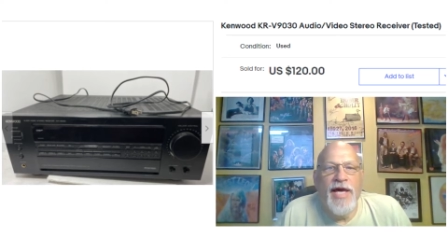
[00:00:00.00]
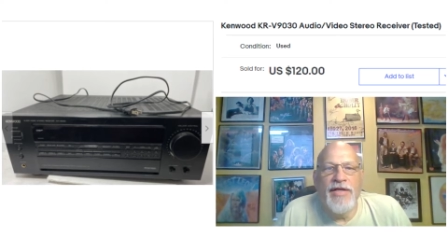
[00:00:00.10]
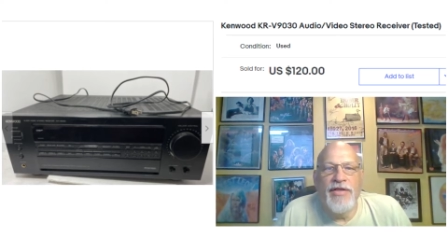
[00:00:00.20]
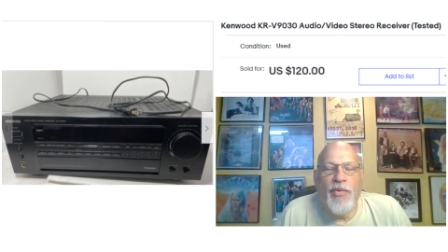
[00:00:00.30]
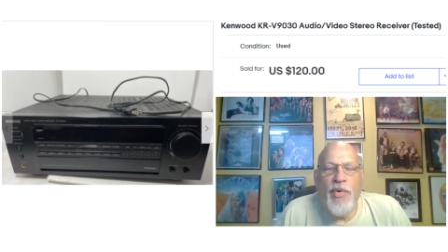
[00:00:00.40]

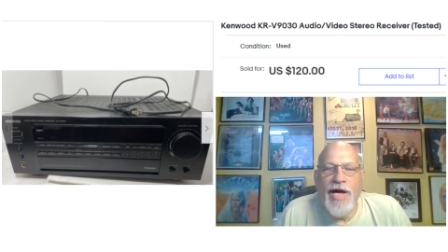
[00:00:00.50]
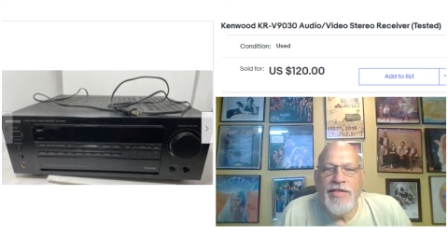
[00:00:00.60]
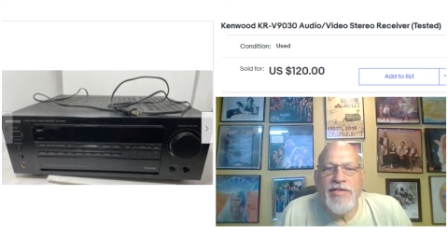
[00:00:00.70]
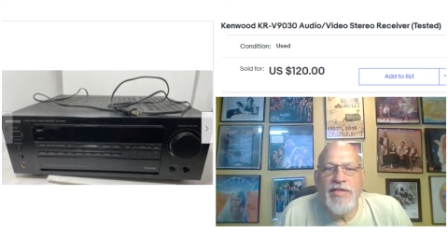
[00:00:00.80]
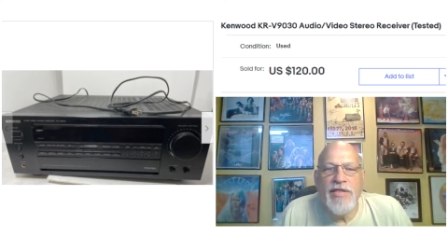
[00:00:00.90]
at a
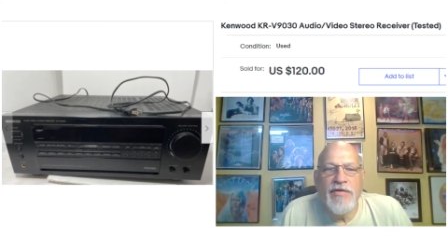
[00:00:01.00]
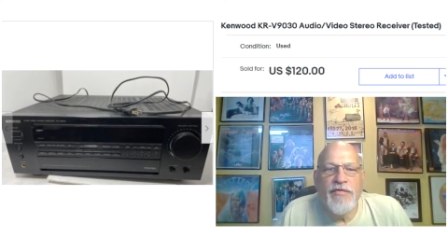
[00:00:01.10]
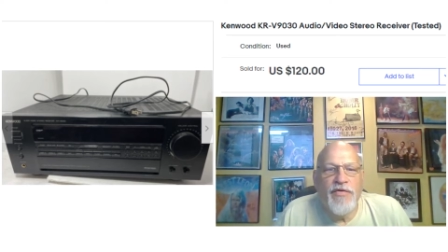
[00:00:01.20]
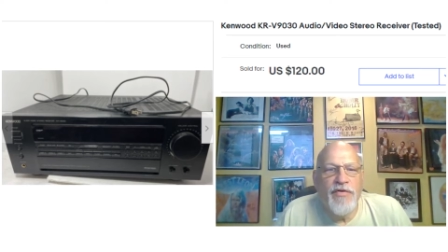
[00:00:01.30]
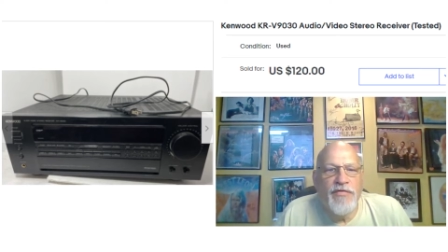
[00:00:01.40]
garage
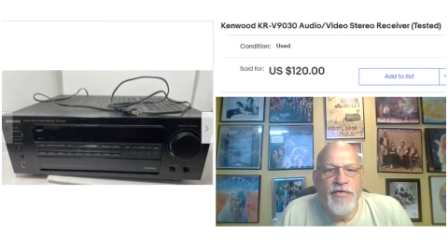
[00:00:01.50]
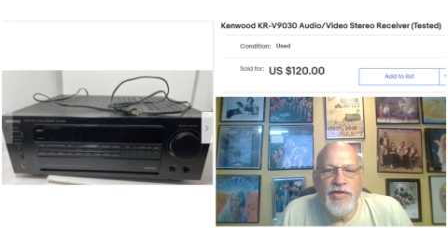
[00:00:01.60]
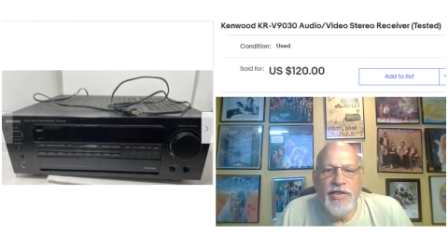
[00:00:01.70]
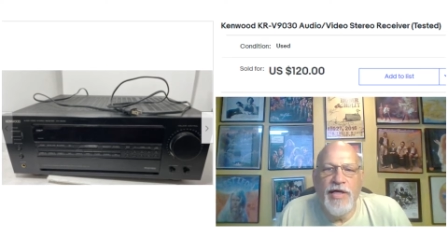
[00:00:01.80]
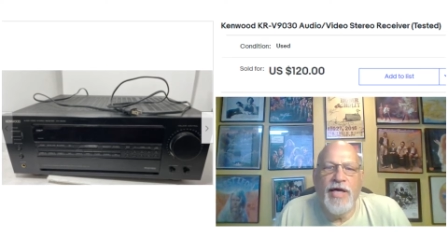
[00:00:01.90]
sale for
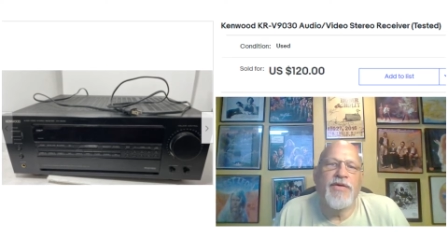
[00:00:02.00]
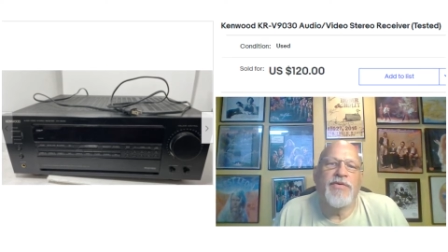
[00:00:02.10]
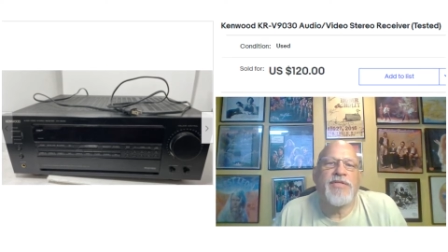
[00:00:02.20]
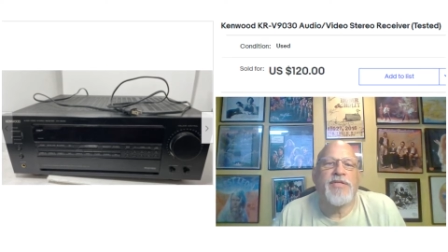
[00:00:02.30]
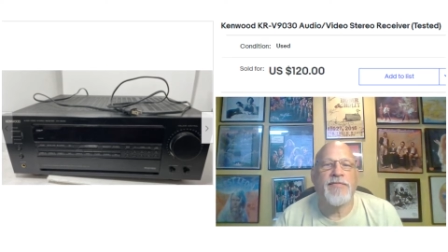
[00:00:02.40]

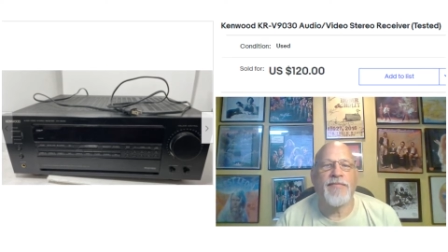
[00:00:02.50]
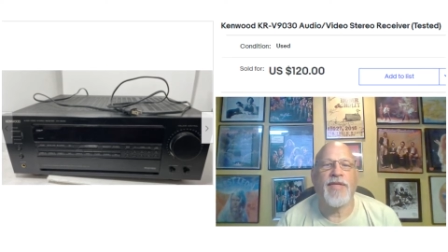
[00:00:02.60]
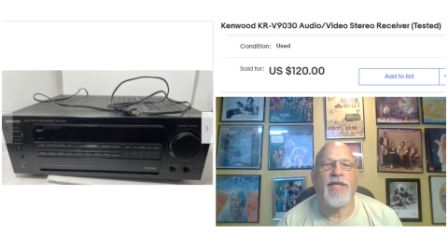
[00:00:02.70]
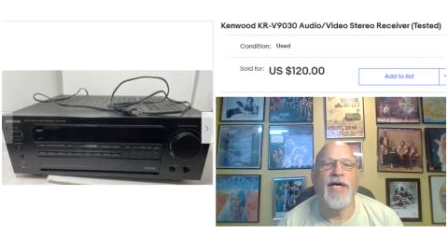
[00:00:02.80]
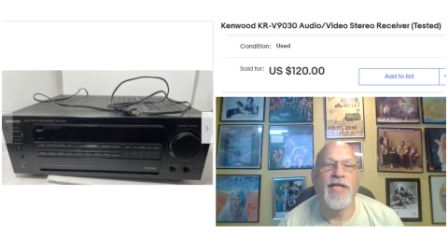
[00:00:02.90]
$15,
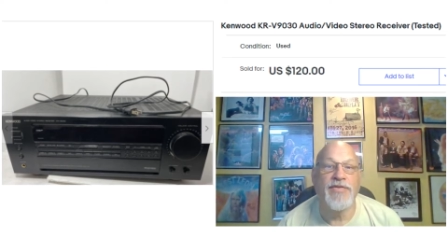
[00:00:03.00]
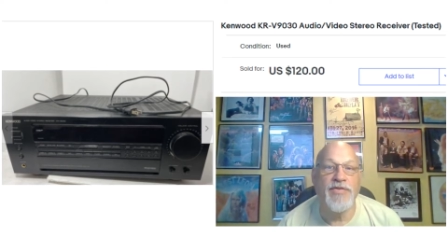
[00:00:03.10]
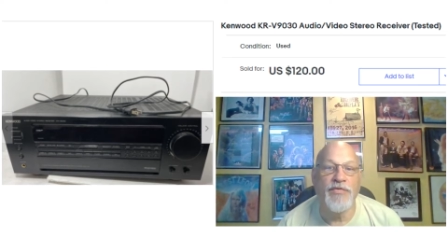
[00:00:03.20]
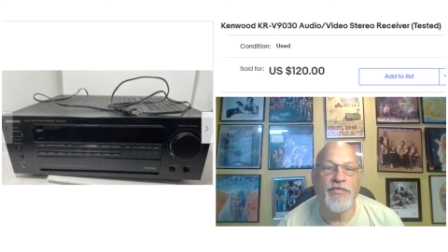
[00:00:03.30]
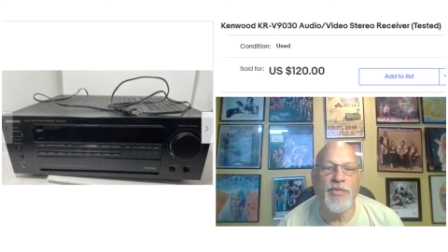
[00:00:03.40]
and
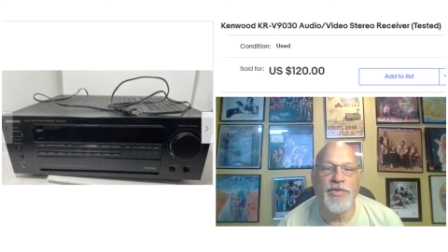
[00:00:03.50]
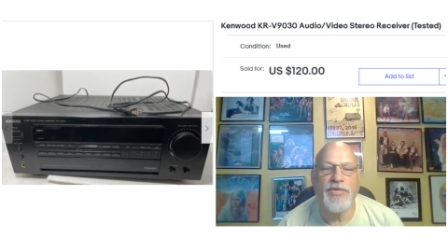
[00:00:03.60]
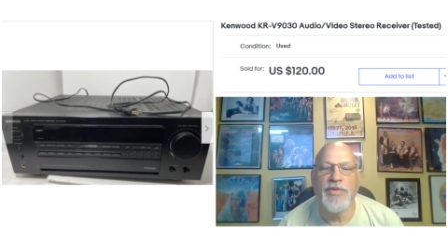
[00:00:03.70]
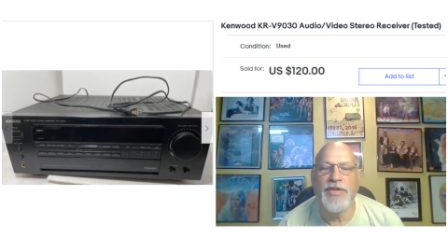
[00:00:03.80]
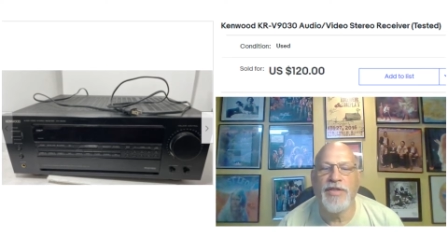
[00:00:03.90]
it sold for
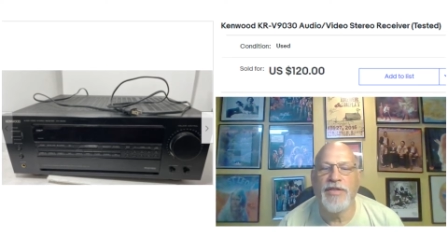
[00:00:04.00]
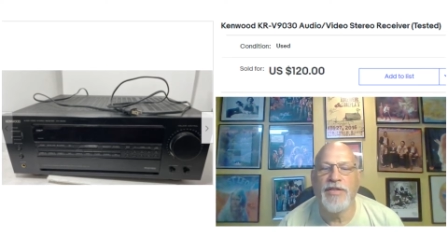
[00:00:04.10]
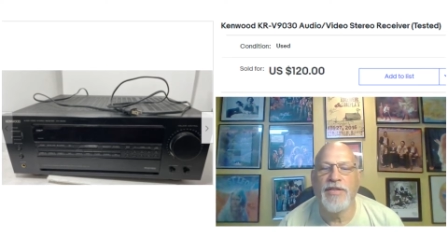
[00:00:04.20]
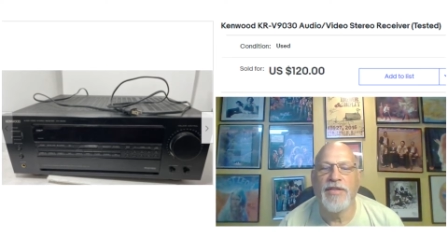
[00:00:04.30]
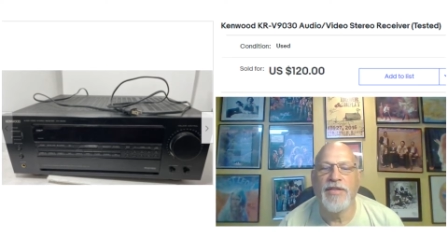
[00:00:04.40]
$120.
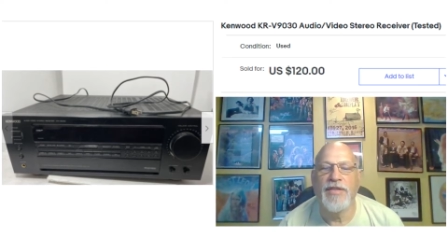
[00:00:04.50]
